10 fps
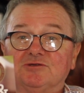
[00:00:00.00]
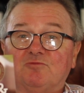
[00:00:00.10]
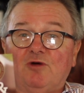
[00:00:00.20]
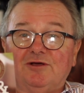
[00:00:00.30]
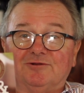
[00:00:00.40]
as
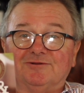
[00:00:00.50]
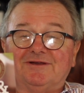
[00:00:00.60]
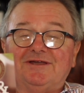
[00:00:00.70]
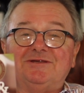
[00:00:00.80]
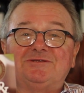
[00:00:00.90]
well
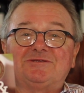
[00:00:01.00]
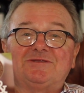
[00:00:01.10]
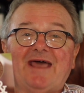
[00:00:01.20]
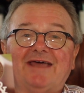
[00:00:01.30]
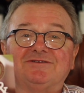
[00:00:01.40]
is
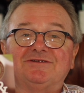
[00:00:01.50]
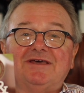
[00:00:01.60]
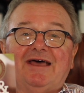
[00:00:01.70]
that